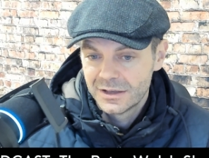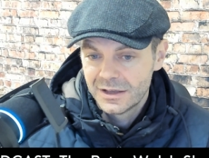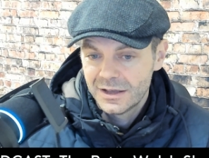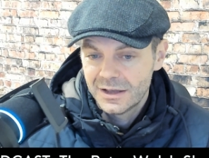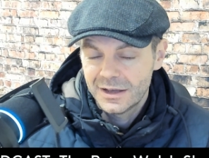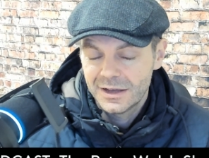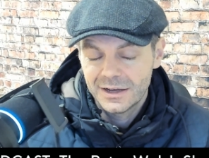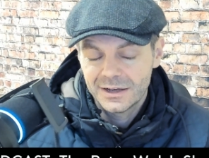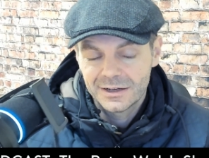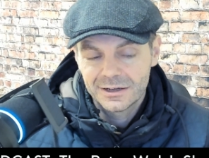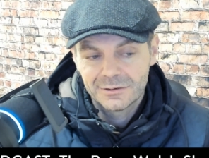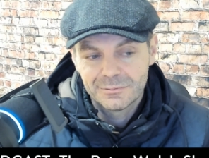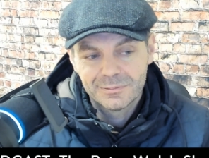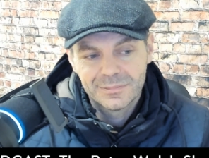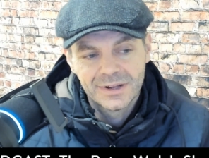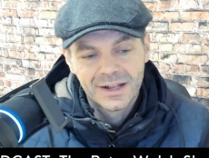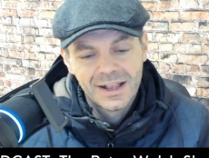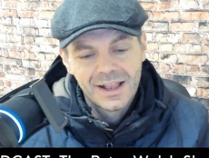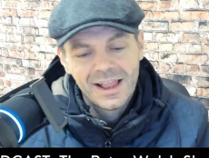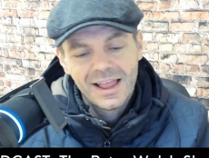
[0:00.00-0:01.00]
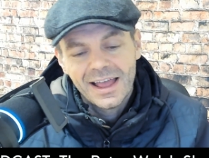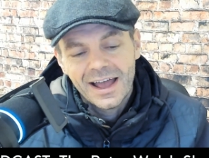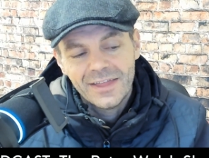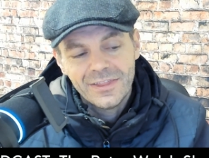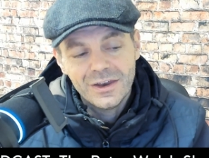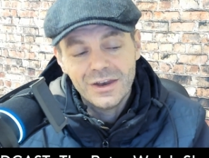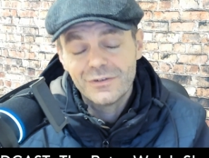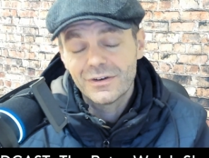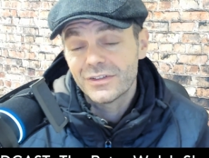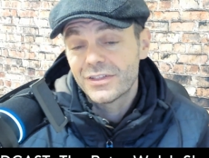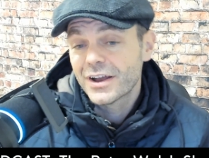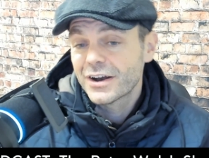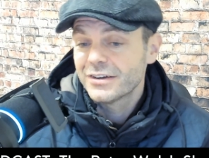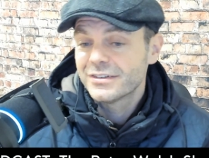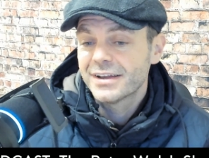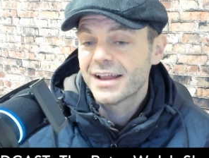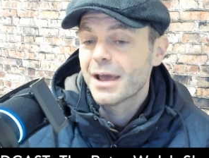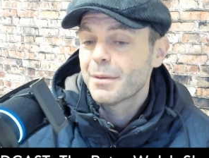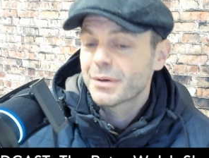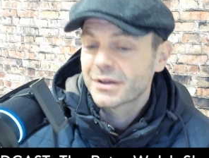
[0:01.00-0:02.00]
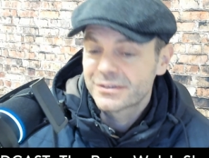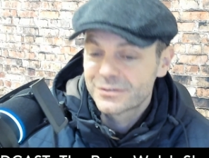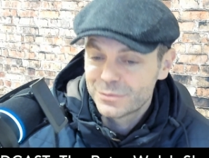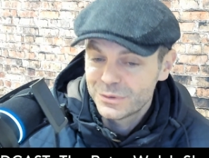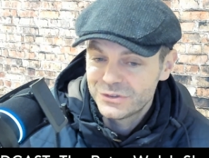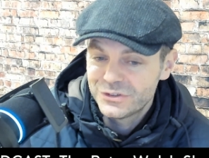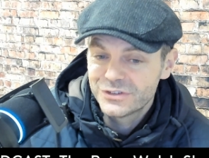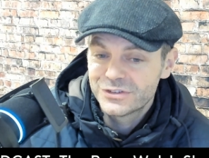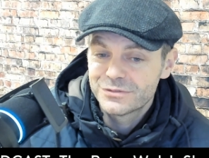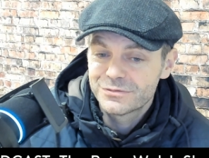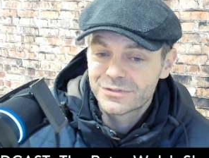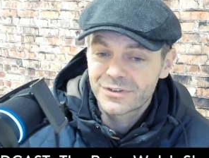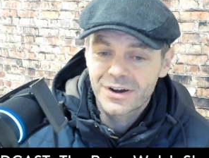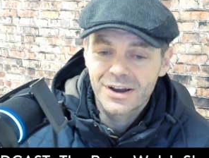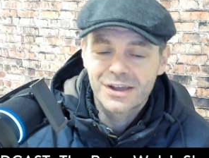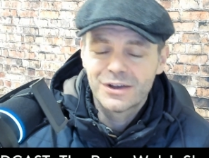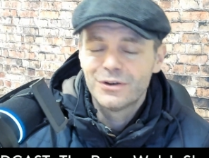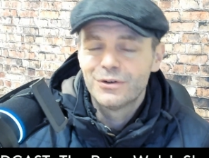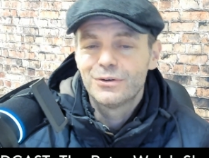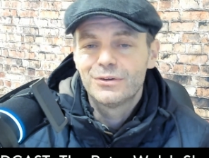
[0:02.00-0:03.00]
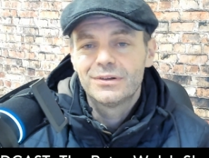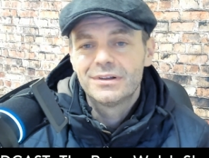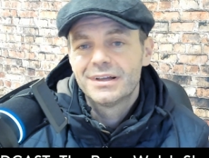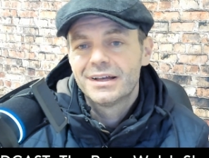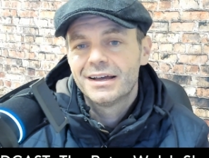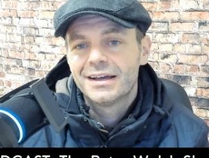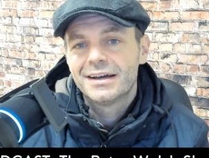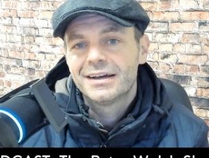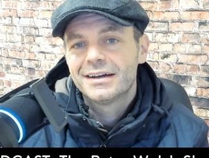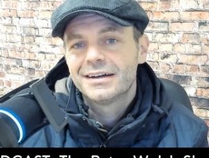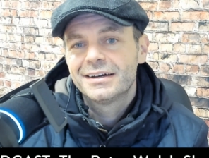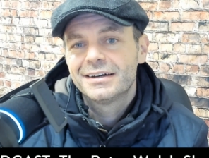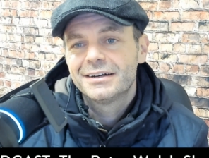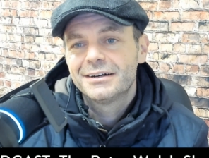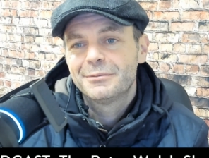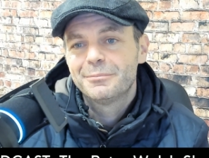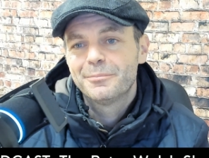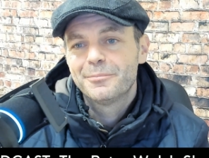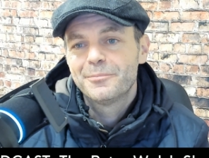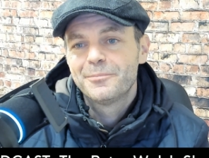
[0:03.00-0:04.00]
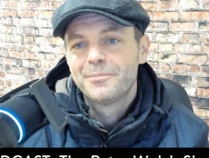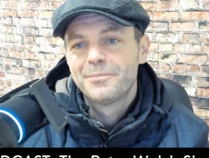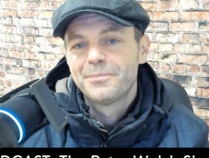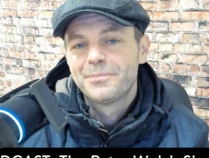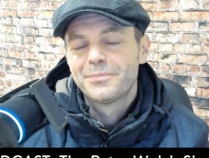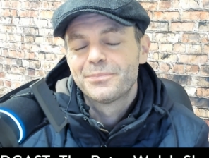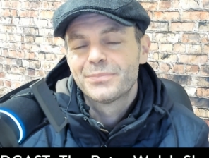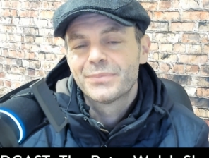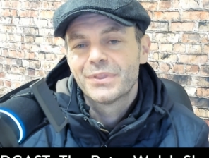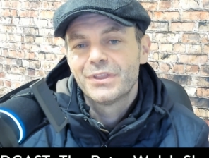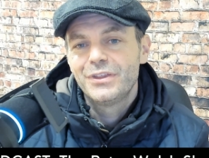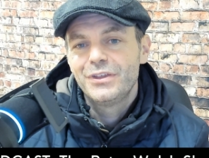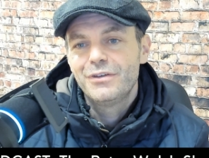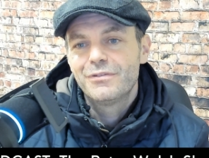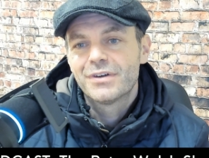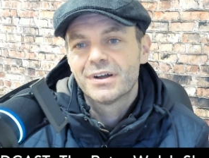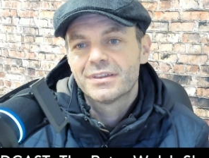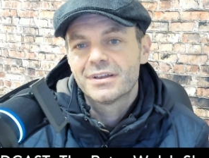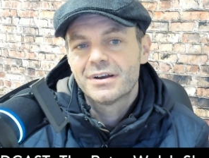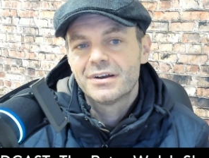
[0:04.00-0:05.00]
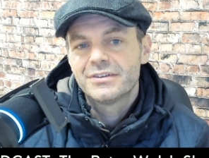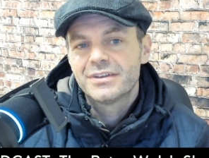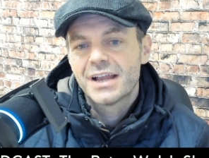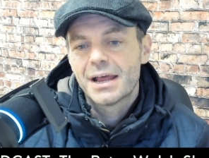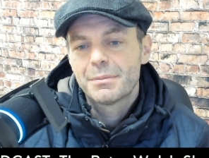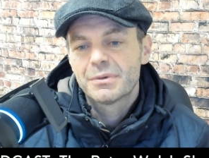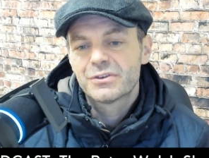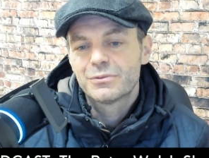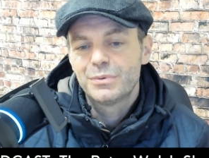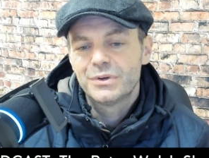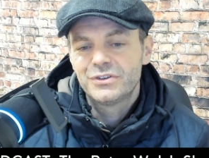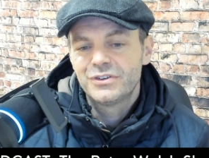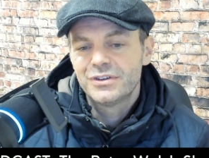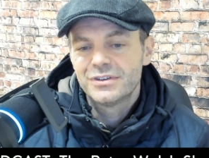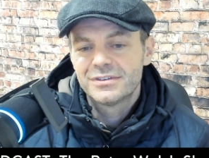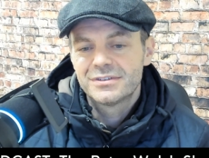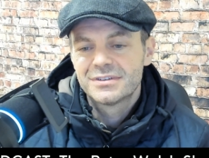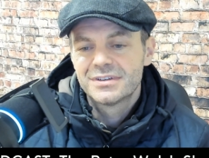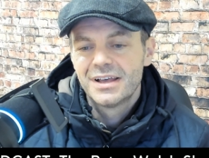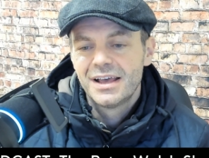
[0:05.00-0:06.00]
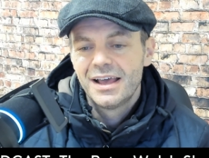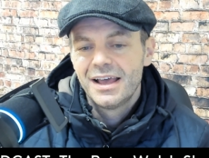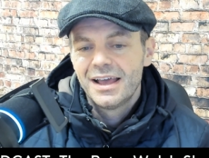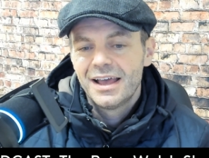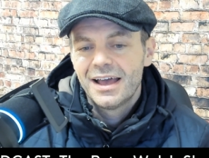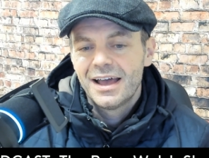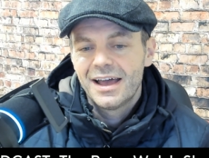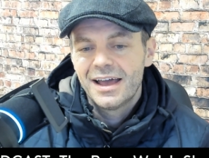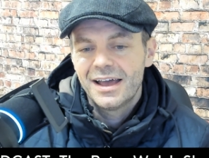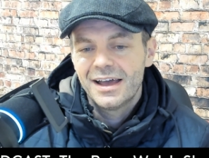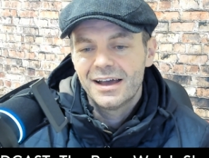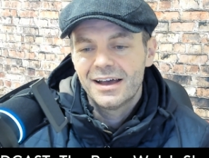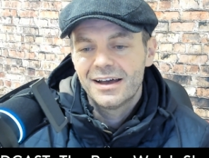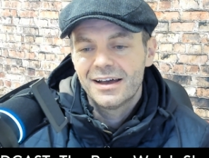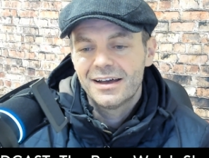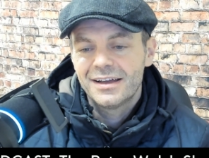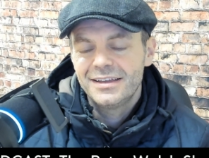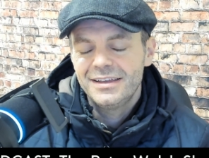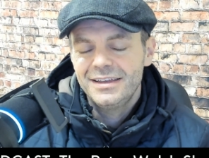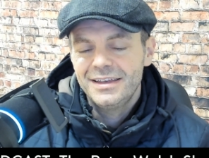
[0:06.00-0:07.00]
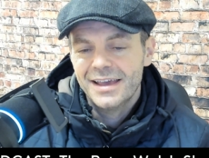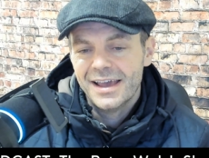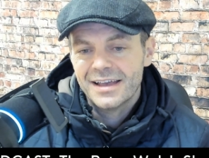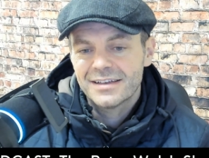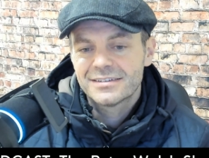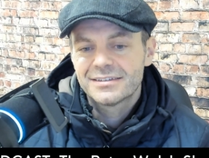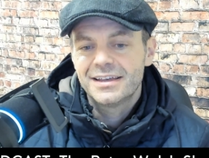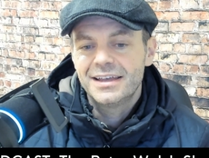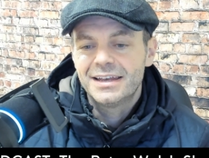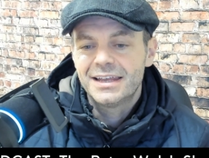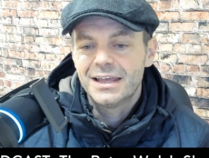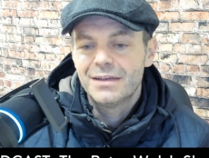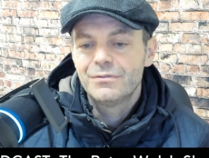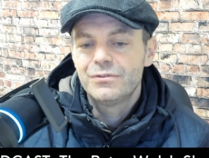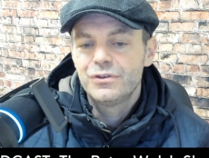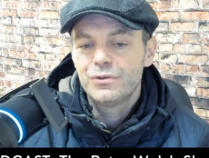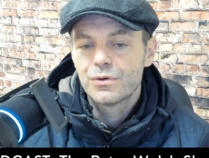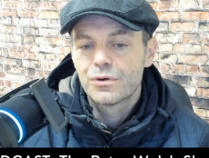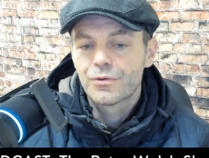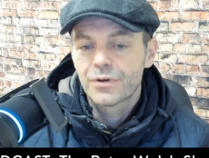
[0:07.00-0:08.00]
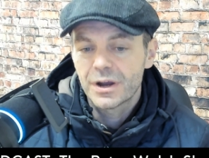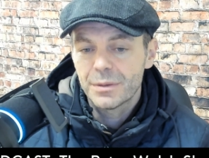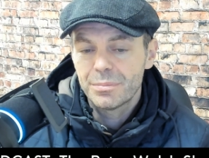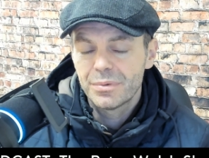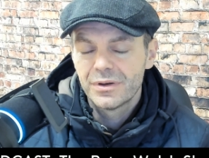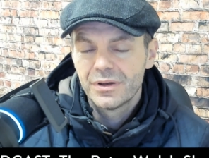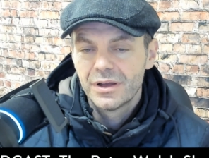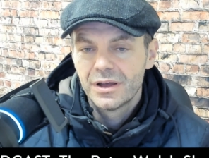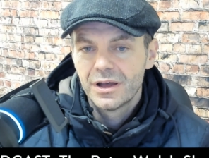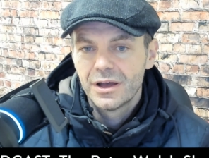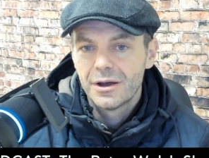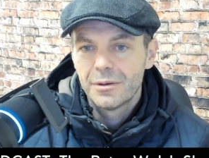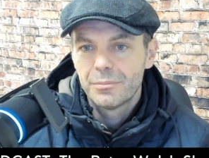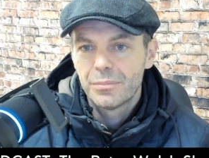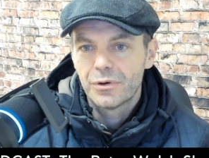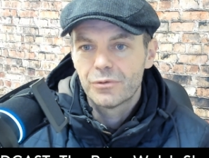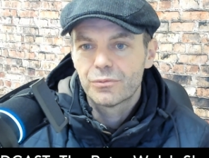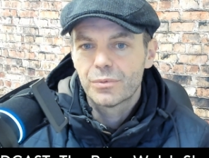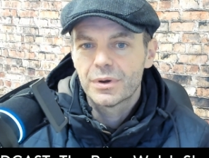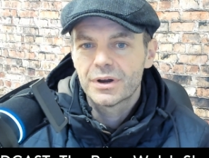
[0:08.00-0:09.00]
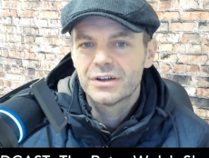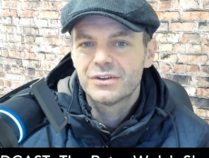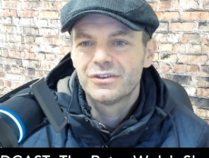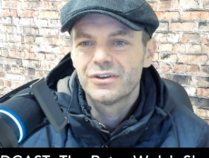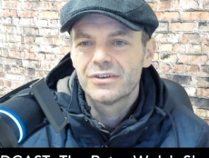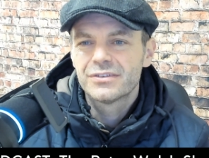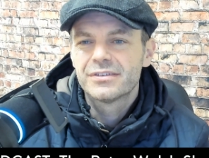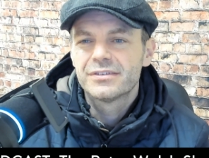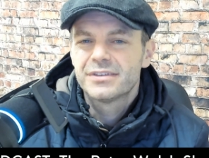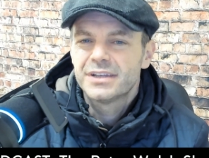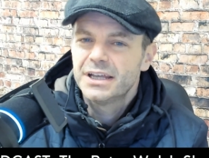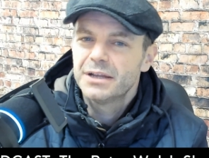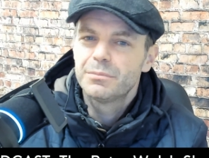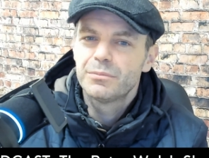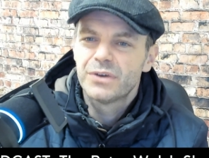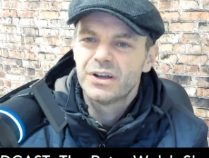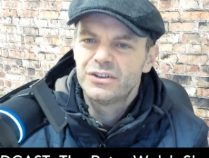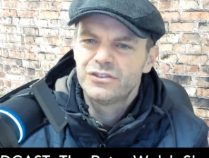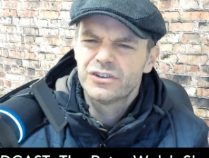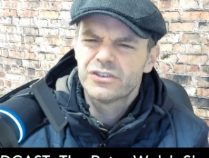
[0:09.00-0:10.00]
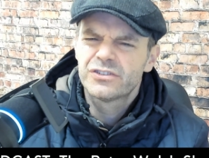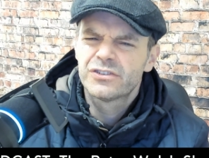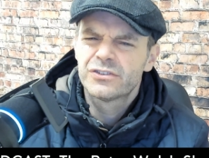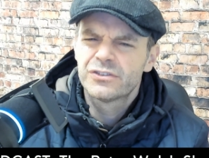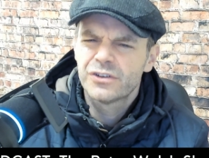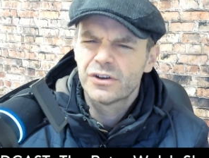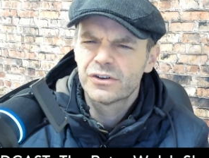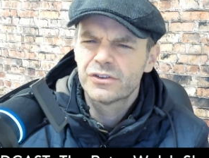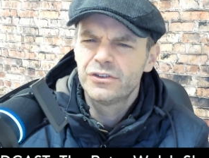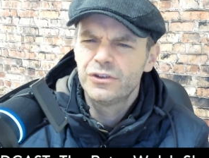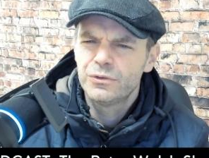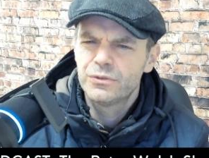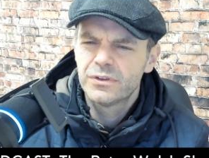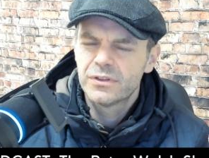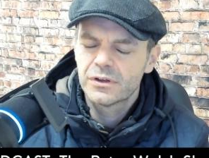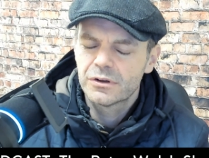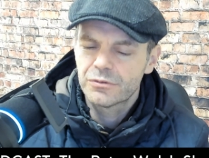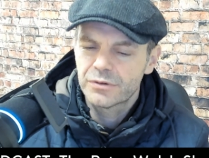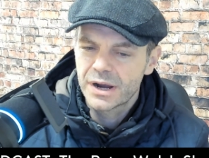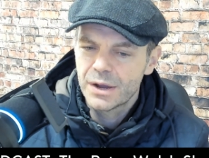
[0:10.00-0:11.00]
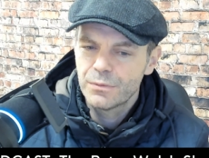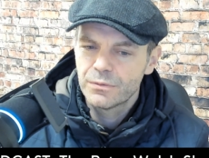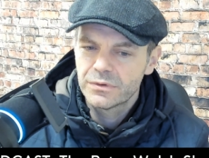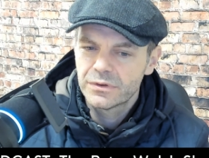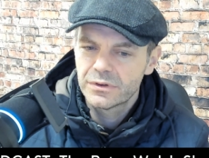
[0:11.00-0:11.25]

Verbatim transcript: Um, and then you've got the aerodynamics, which is very cool. Um, you've got the aerodynamics, which is uh, yes, it gives you grip, but what it does is it, it just sucks you to the ground.